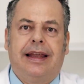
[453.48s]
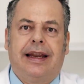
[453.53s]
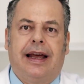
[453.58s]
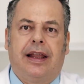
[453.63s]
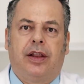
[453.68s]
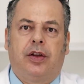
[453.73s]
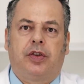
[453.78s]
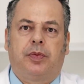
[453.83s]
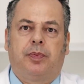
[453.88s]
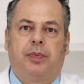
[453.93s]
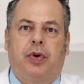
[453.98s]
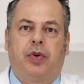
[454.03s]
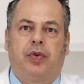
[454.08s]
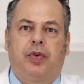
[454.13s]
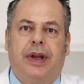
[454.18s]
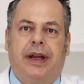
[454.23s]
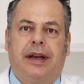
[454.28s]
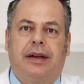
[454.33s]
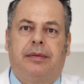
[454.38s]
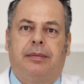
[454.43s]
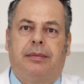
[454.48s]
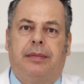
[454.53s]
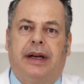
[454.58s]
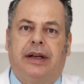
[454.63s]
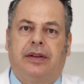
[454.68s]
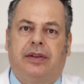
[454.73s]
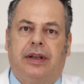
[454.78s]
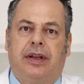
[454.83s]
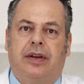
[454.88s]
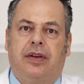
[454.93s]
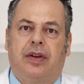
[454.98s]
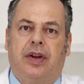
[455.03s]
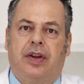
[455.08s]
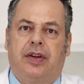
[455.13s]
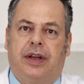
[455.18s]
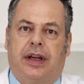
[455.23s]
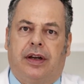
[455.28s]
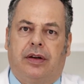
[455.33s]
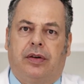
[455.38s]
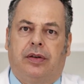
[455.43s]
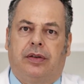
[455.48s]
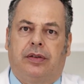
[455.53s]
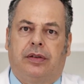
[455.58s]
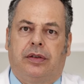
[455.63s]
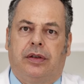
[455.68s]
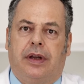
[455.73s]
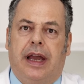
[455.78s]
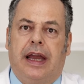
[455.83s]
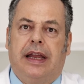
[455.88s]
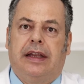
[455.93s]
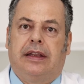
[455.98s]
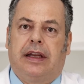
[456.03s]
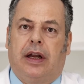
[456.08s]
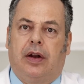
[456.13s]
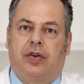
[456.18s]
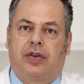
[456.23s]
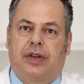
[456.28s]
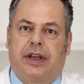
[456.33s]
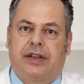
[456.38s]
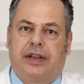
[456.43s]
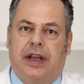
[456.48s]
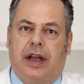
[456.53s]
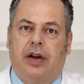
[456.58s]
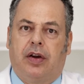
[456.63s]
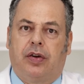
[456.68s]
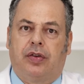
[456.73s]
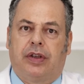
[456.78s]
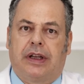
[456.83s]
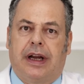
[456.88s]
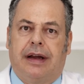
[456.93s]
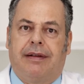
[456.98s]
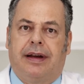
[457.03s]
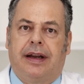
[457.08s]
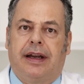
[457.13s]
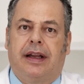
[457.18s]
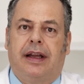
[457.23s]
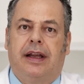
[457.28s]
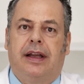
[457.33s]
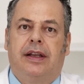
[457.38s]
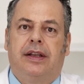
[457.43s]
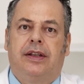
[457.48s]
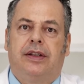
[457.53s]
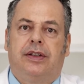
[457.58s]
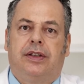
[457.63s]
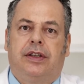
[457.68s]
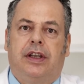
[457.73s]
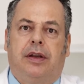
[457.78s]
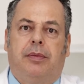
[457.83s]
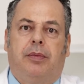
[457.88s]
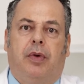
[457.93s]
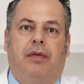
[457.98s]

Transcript: of Sciences. According to his observations, these nervous